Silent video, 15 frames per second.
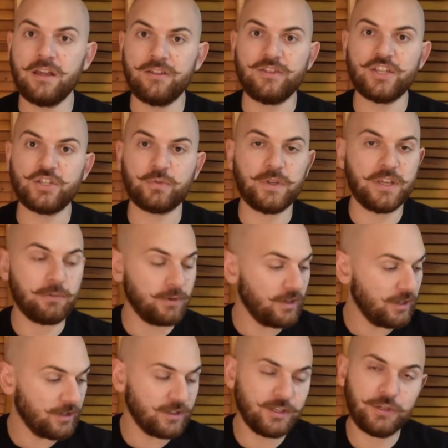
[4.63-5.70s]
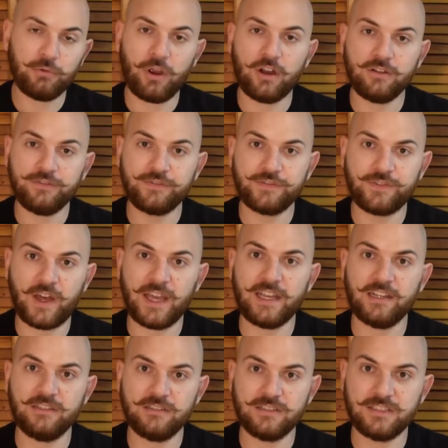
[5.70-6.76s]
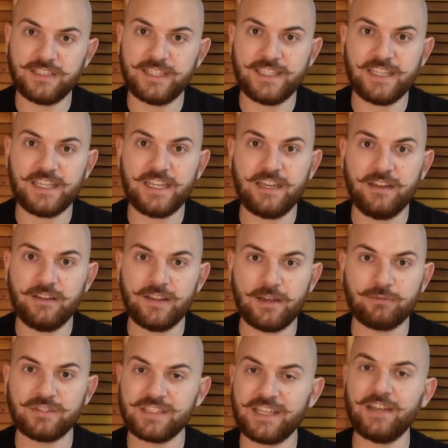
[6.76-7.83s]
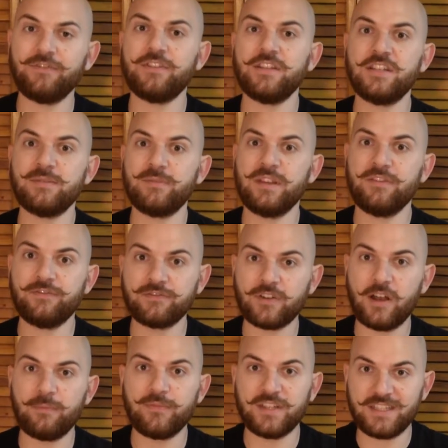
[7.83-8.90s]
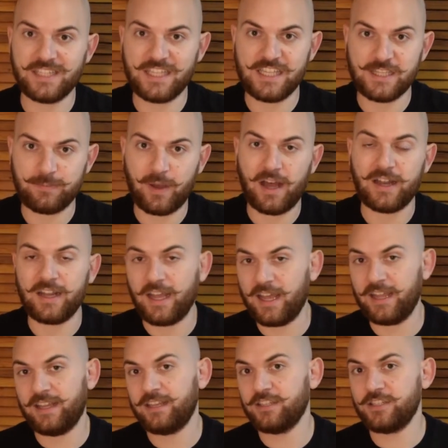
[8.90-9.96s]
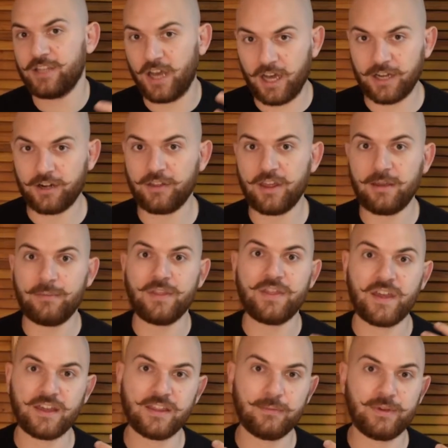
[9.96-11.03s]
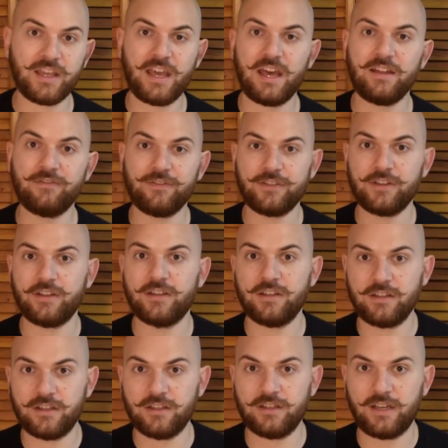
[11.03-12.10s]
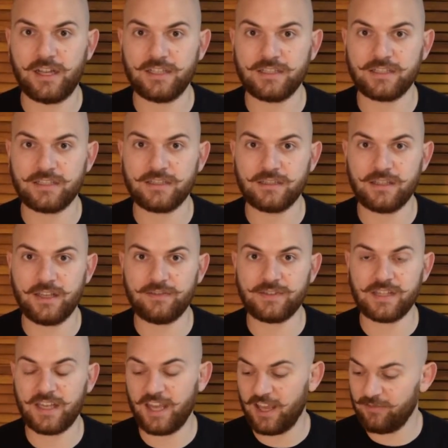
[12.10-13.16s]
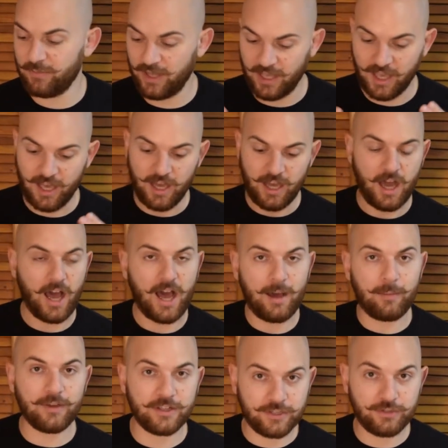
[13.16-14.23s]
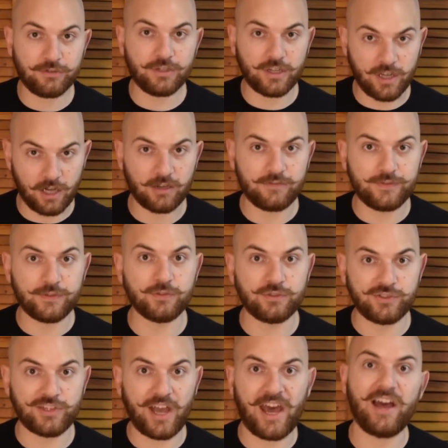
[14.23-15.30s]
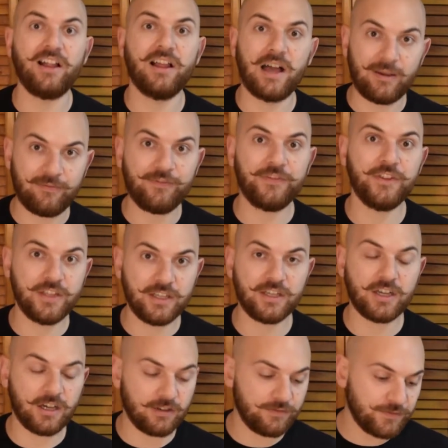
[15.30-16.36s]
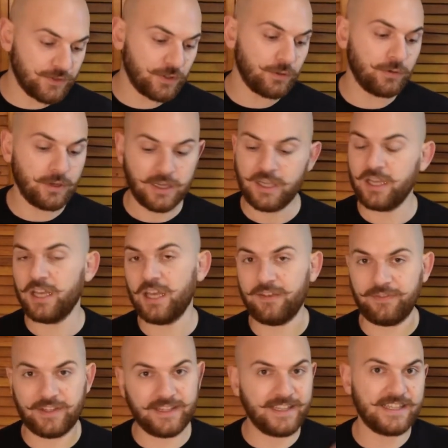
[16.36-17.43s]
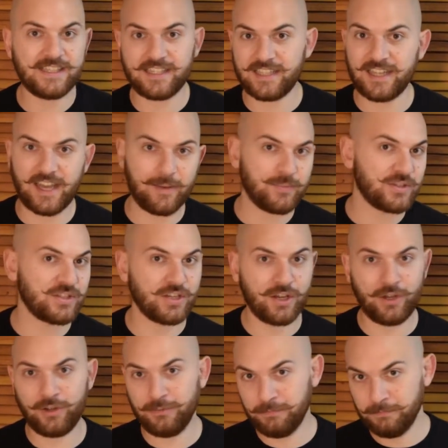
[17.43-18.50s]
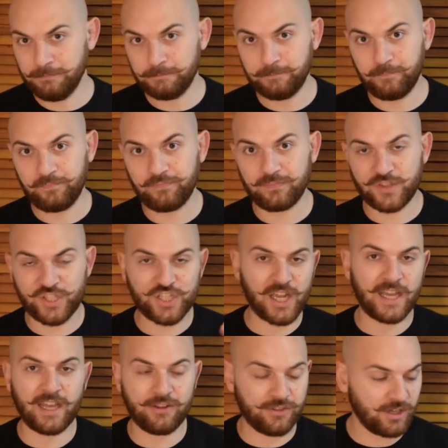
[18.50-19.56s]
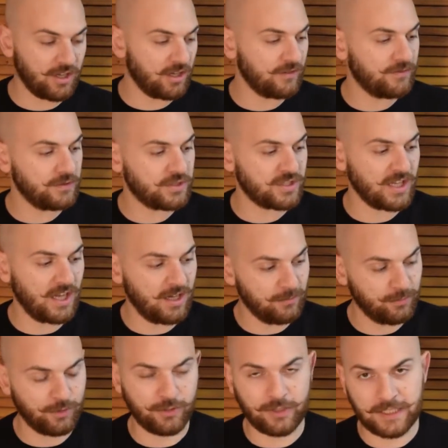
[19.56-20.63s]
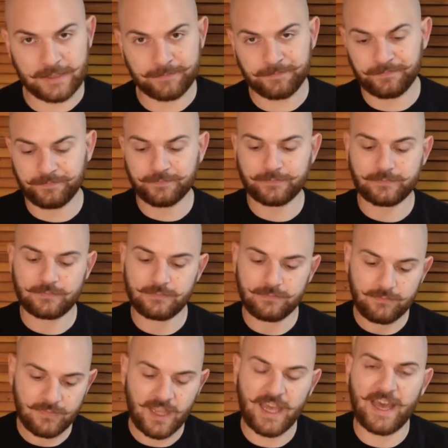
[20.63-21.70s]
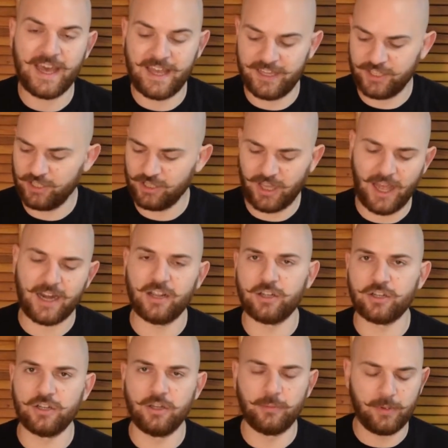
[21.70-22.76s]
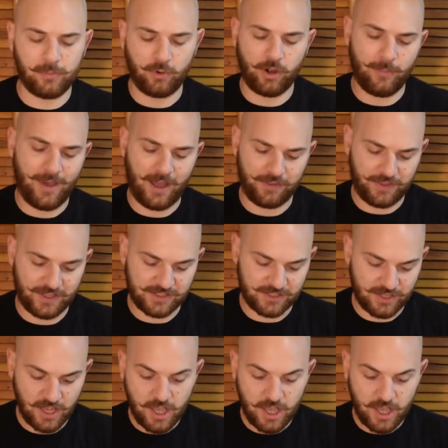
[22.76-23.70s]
This week we're going to do our final tea that was gifted to me from the Teaspot. And to honor them and thank them again for the nice gifts they gave me, I'm going to do it Gong Fu style. I'm feeling Gong Fu. If you didn't see the episode, check out the Gong Fu style brewing and you'll kind of learn a little bit more about this.